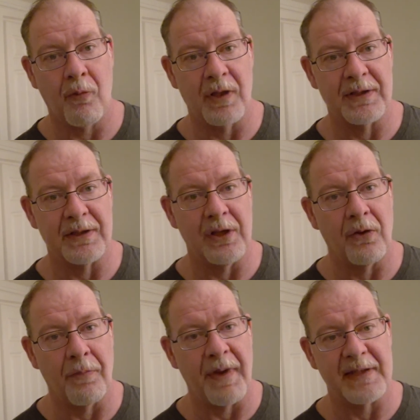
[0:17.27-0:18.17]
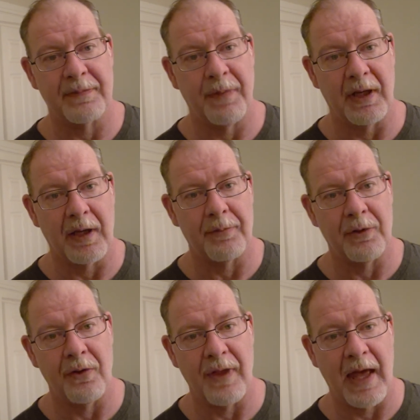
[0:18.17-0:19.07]
What's the best pickup to
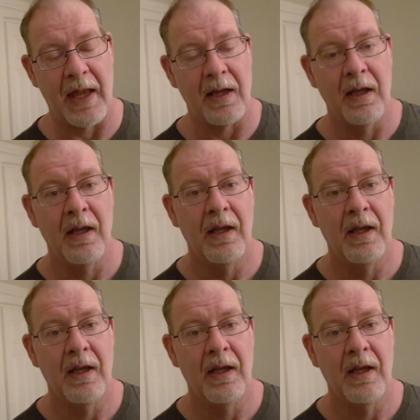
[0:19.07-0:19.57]
do that?